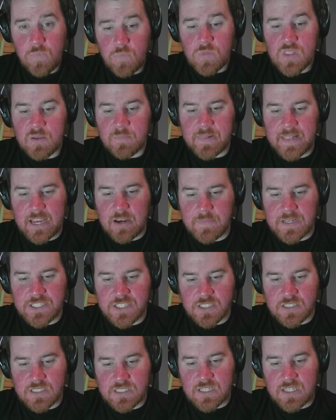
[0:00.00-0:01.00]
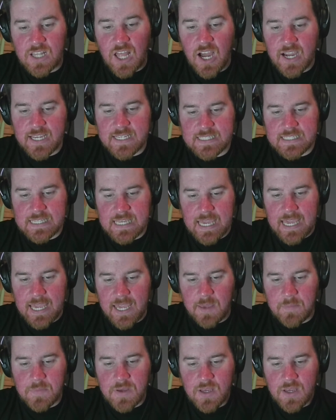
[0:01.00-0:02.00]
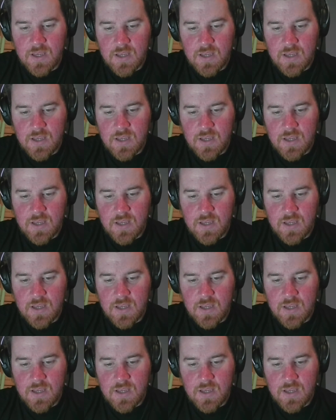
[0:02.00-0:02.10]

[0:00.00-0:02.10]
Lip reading: player missions, log into the game,